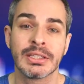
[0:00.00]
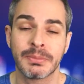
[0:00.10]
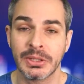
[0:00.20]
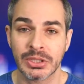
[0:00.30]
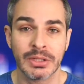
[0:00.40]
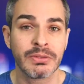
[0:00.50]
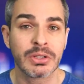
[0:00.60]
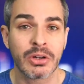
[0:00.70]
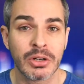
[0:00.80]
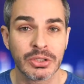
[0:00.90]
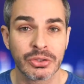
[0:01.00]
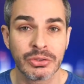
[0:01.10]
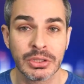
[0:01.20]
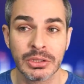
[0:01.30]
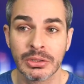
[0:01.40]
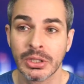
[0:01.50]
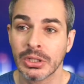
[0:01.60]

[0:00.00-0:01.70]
especially if the car is on the